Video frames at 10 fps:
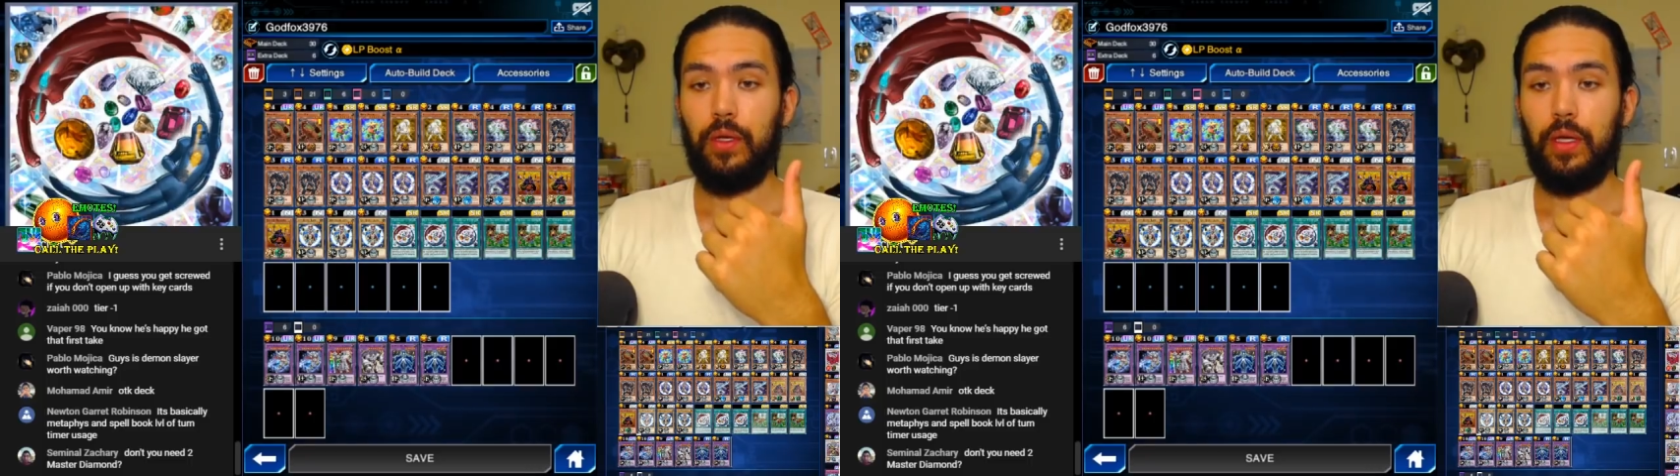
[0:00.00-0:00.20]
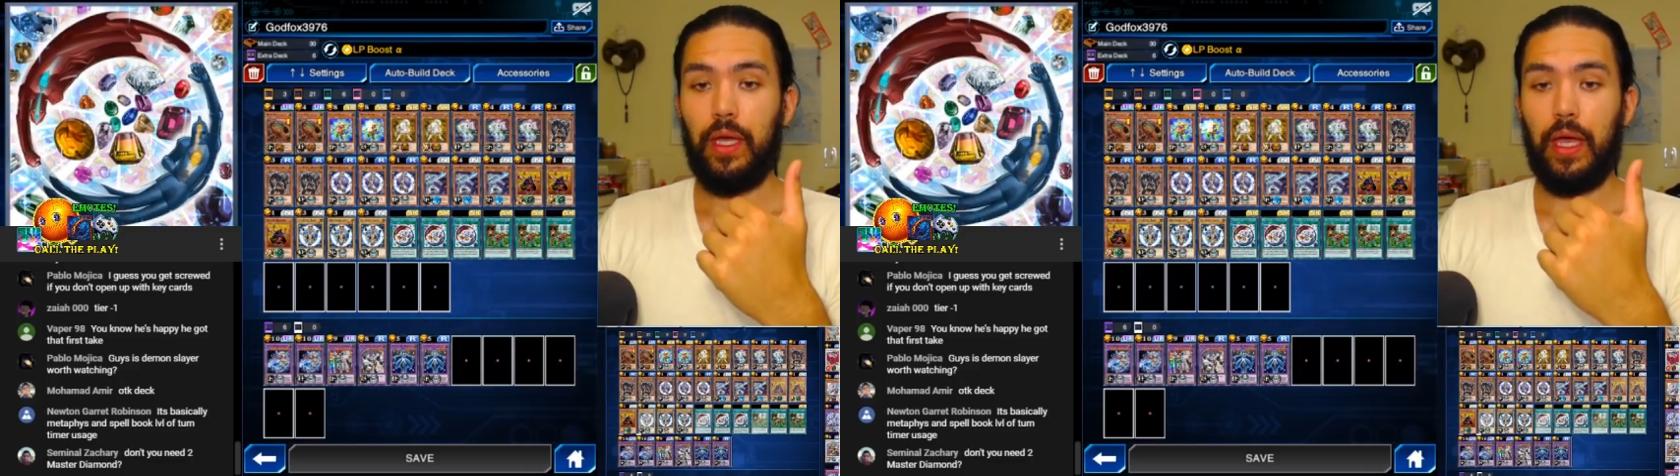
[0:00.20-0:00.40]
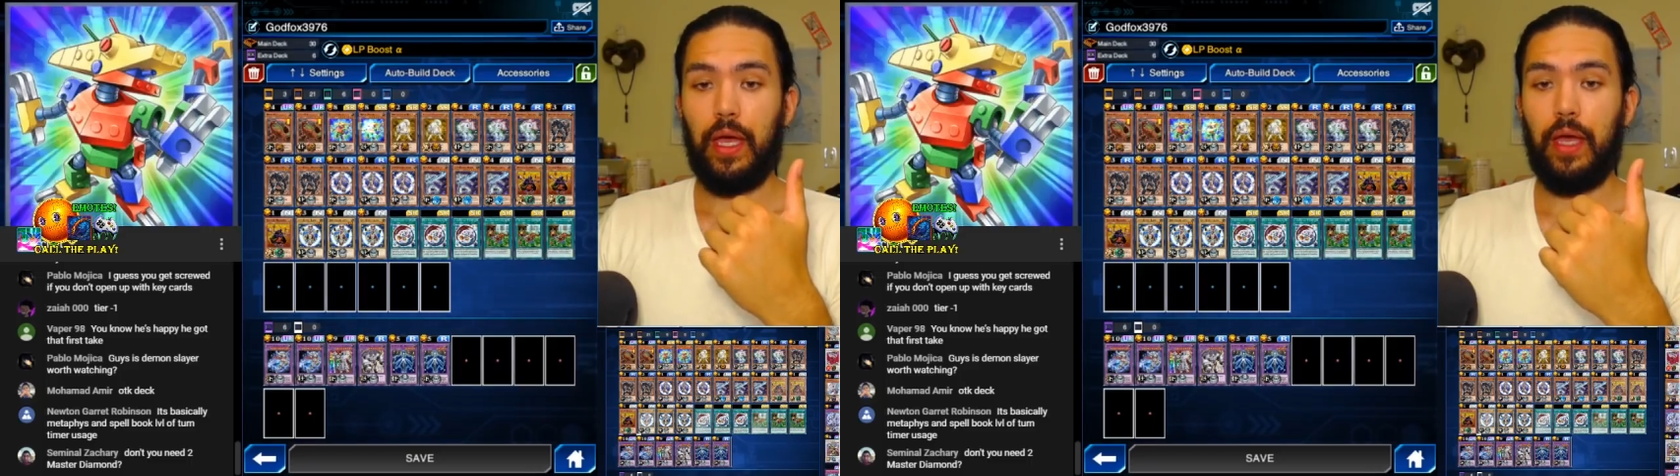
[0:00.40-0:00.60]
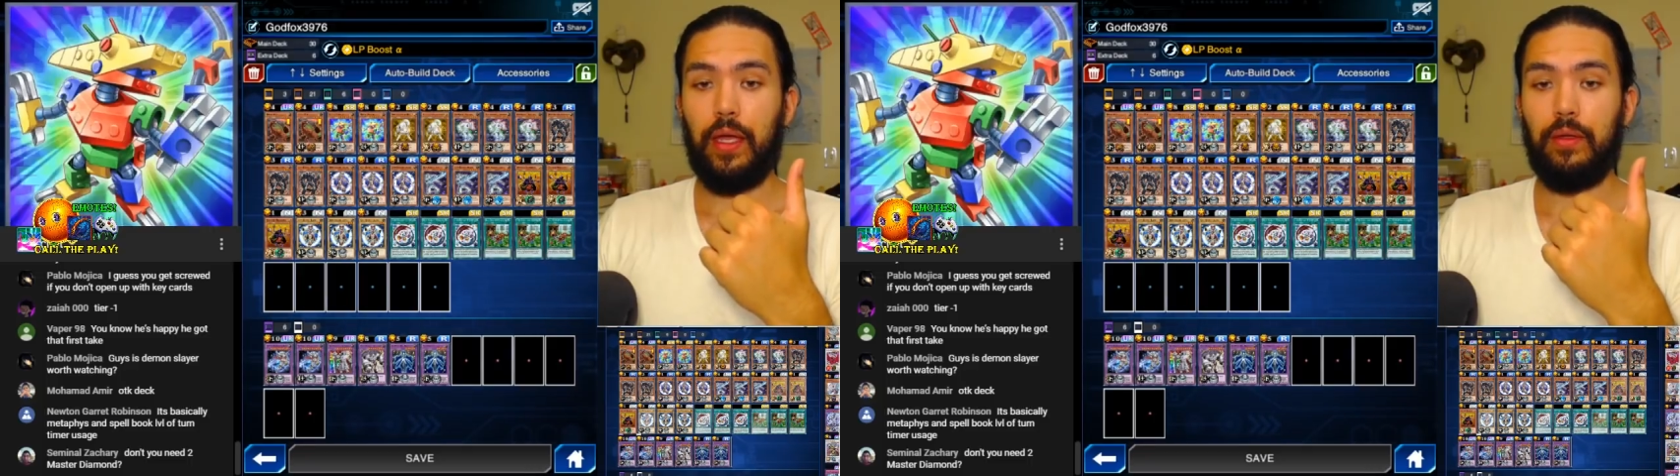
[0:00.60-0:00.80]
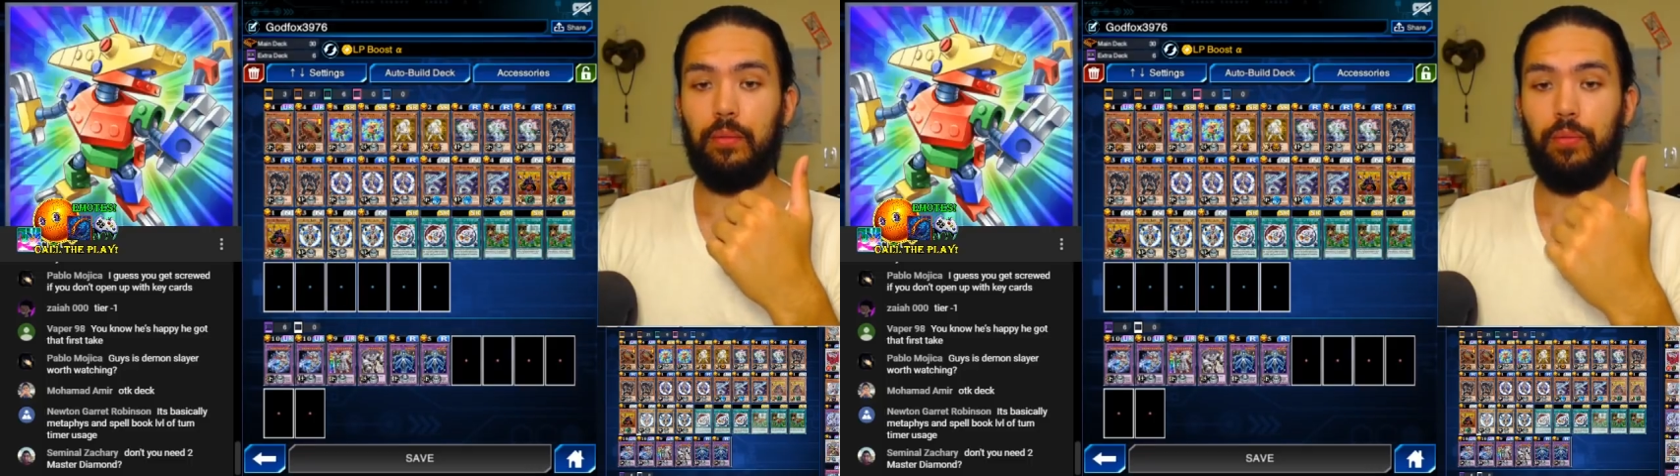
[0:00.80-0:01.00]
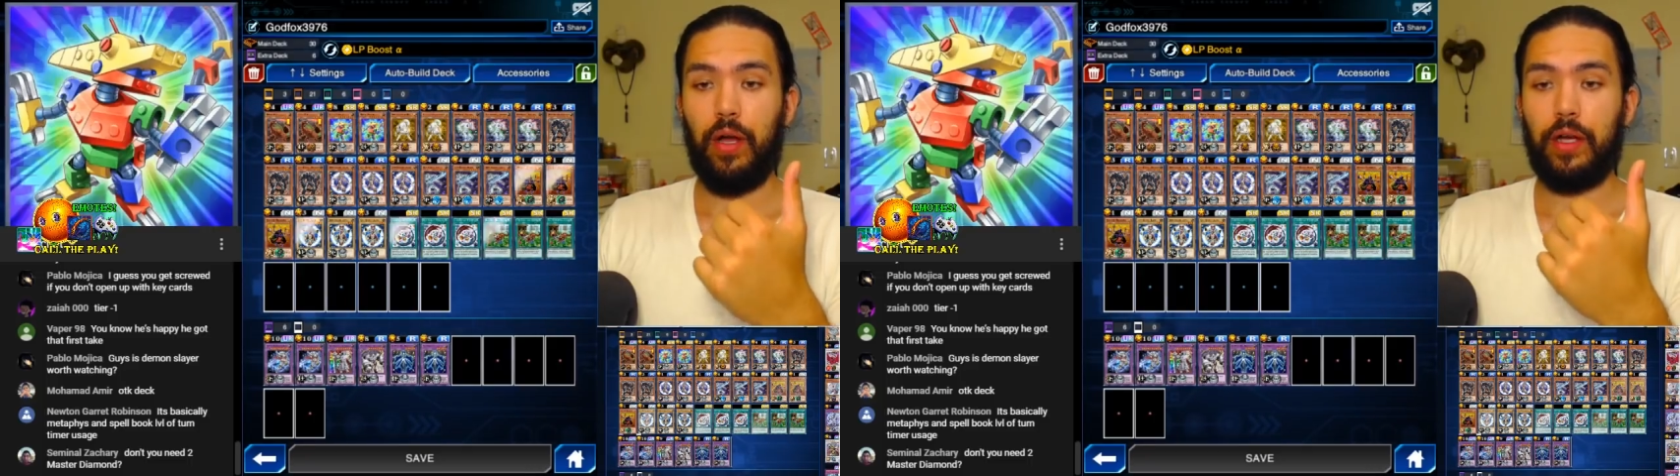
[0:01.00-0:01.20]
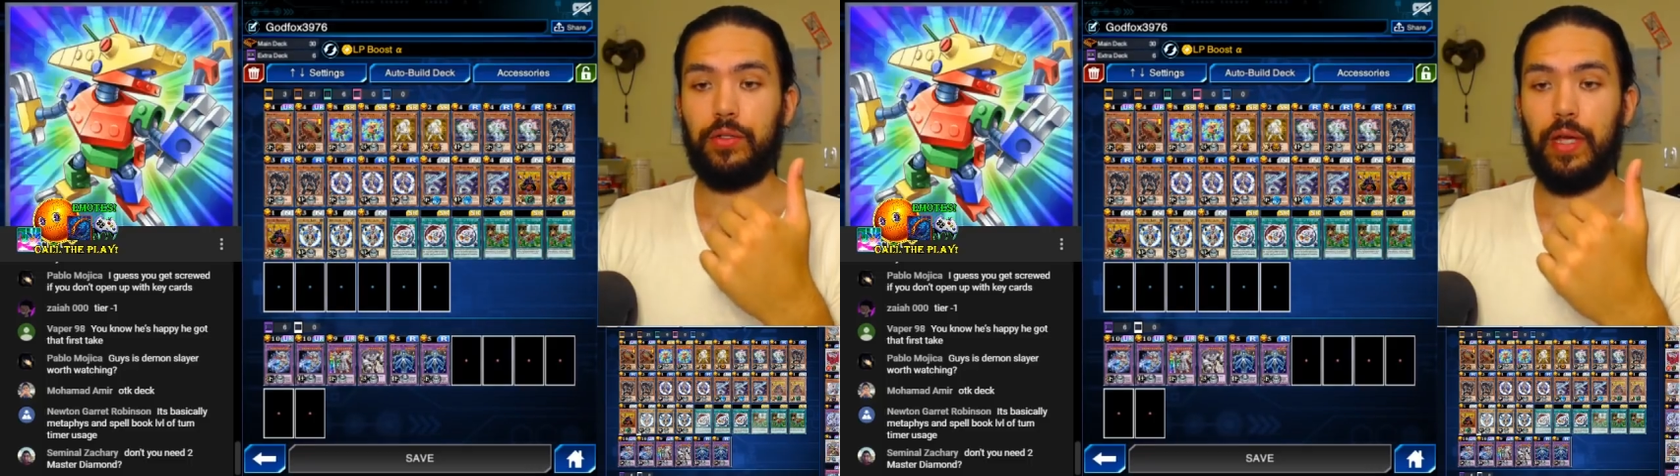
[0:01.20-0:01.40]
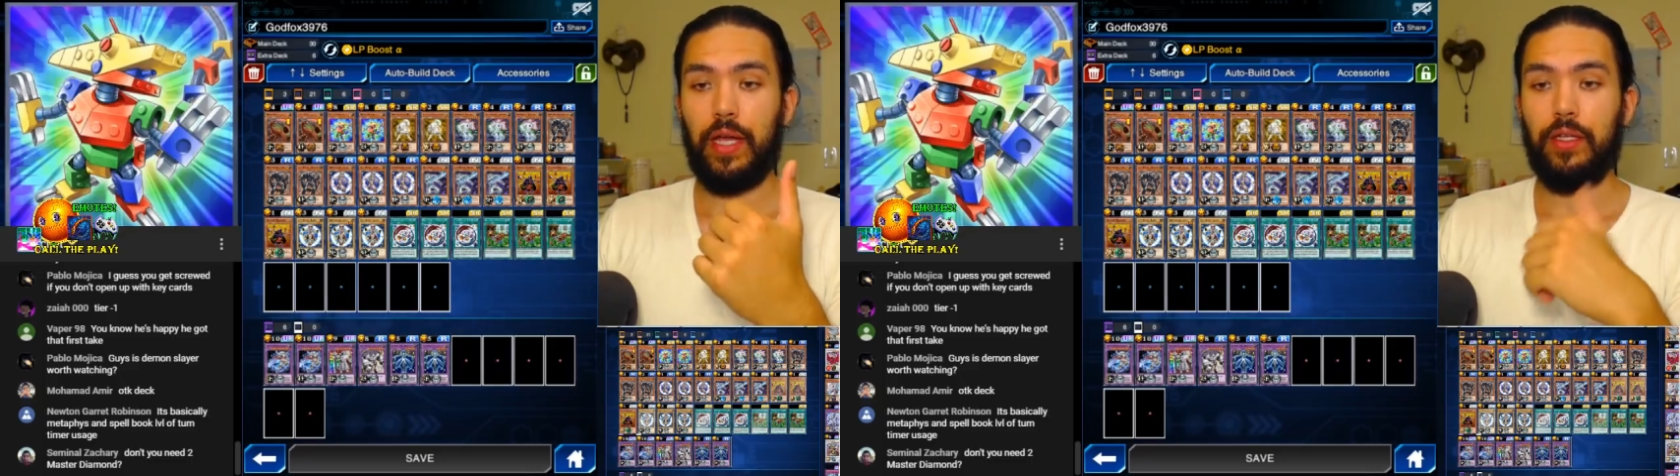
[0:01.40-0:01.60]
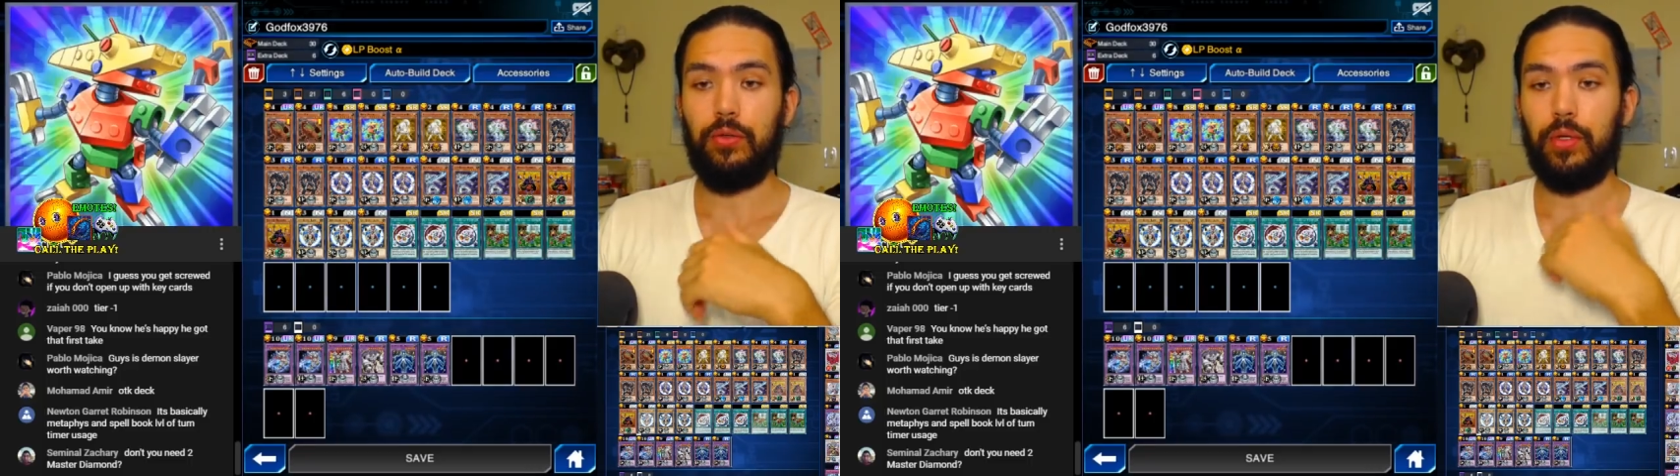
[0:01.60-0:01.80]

and Block Dragon,